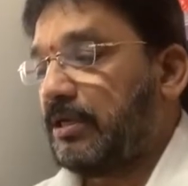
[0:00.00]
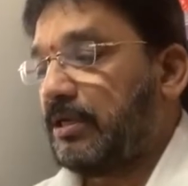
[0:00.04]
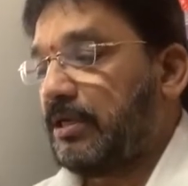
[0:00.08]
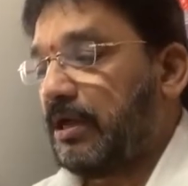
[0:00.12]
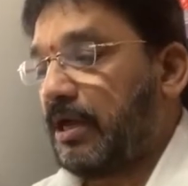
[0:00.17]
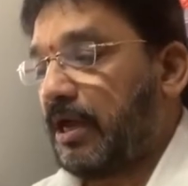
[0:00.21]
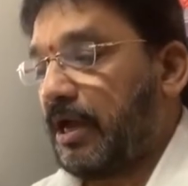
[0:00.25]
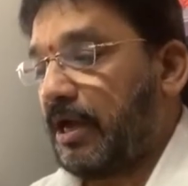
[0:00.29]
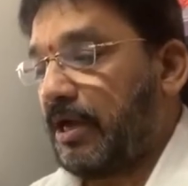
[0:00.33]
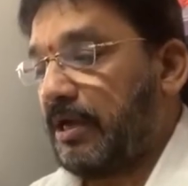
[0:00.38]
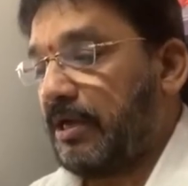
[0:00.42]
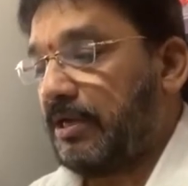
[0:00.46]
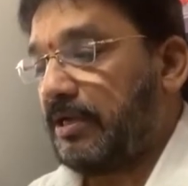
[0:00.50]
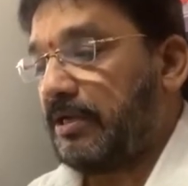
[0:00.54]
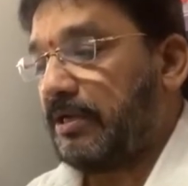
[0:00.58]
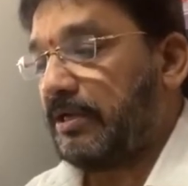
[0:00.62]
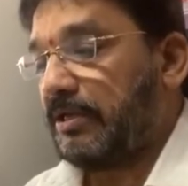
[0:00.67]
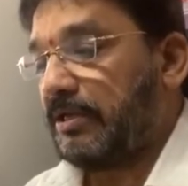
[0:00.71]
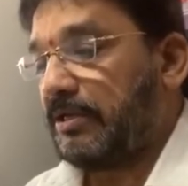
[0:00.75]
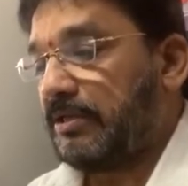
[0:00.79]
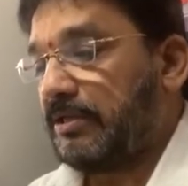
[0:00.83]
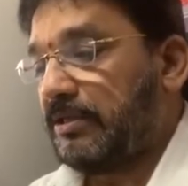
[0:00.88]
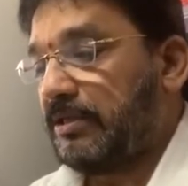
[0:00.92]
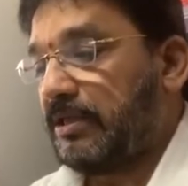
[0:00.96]
and
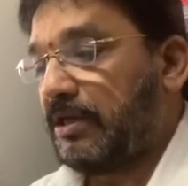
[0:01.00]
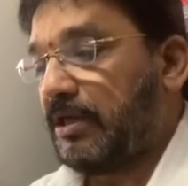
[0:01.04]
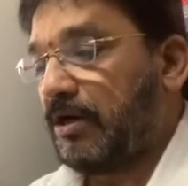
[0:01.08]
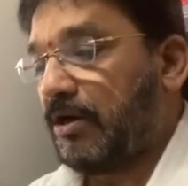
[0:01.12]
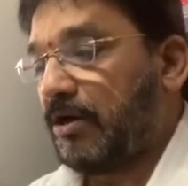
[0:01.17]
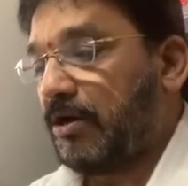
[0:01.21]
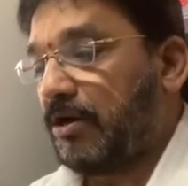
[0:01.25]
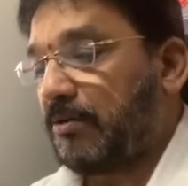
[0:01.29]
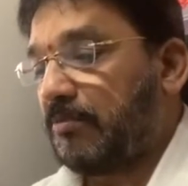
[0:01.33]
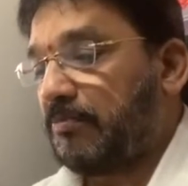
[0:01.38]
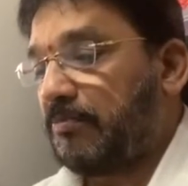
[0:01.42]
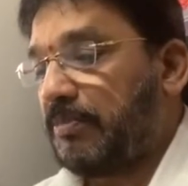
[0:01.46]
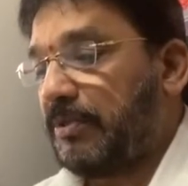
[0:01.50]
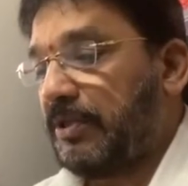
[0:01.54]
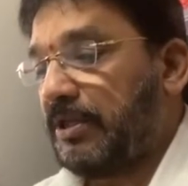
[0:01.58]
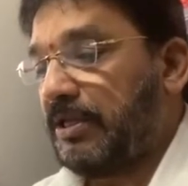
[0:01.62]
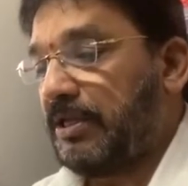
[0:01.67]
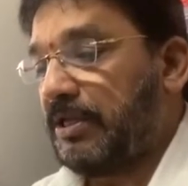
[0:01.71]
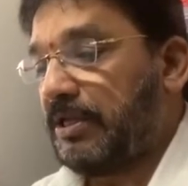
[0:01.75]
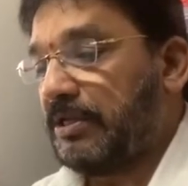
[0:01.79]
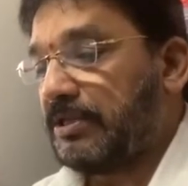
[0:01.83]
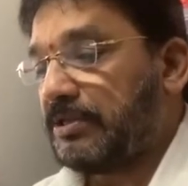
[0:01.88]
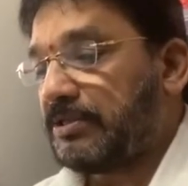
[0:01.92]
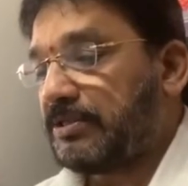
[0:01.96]
they are
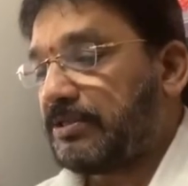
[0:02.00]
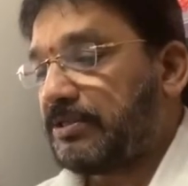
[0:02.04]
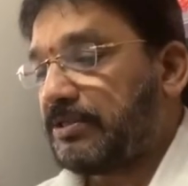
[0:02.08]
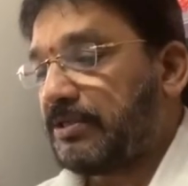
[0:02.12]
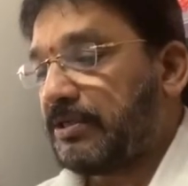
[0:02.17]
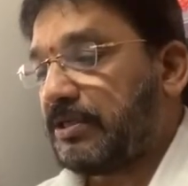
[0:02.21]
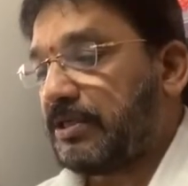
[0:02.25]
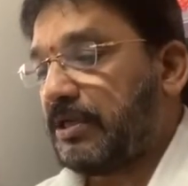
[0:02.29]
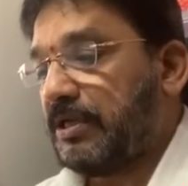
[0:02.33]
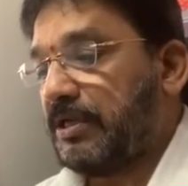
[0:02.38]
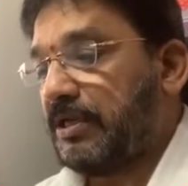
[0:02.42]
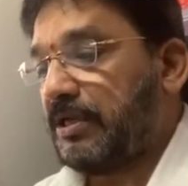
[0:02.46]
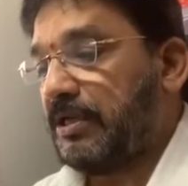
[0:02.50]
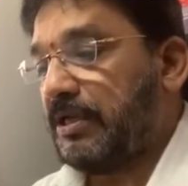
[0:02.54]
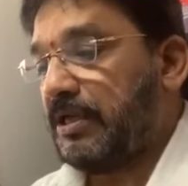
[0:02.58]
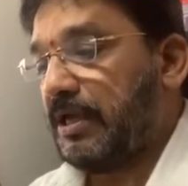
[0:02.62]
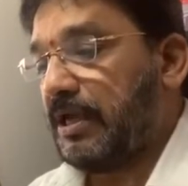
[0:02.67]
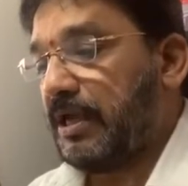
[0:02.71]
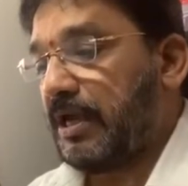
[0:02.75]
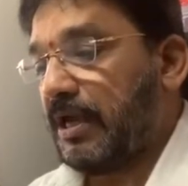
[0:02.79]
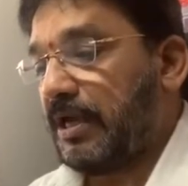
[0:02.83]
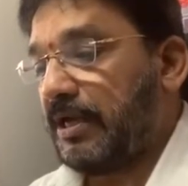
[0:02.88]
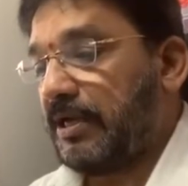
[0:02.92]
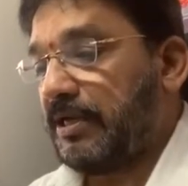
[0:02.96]
being strictly
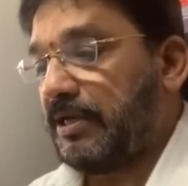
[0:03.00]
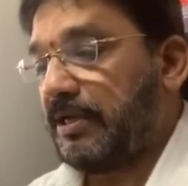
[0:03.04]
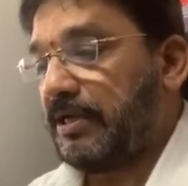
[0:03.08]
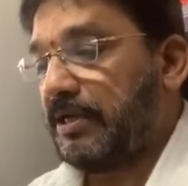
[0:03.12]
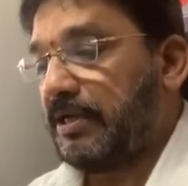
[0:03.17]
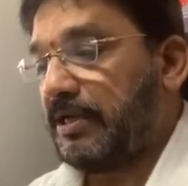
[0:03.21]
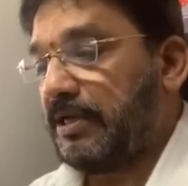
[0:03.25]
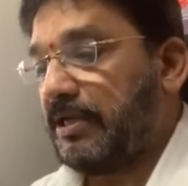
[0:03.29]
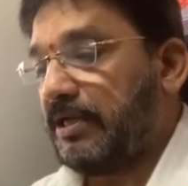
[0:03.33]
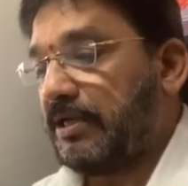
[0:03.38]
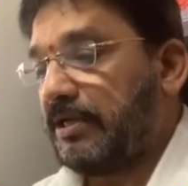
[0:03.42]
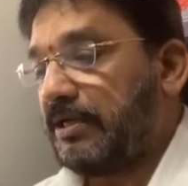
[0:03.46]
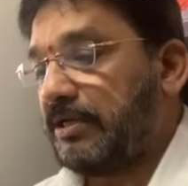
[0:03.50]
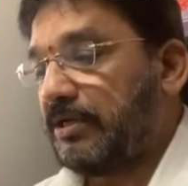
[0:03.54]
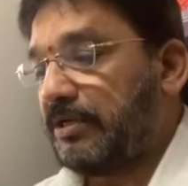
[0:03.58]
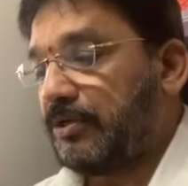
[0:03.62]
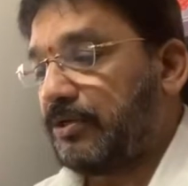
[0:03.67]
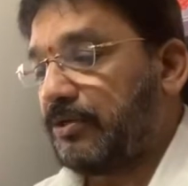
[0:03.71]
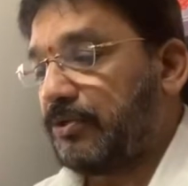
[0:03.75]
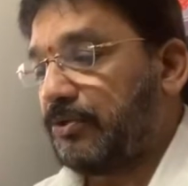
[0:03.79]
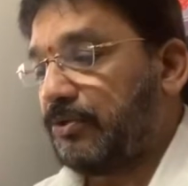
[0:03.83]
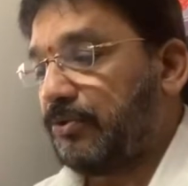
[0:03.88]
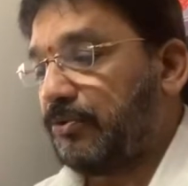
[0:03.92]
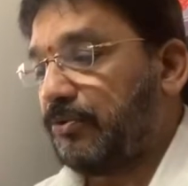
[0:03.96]
adhered
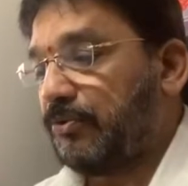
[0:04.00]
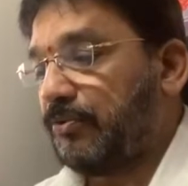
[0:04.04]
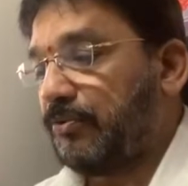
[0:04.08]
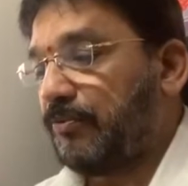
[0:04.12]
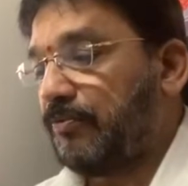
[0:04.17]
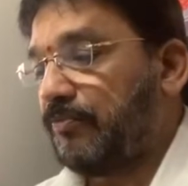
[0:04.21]
to.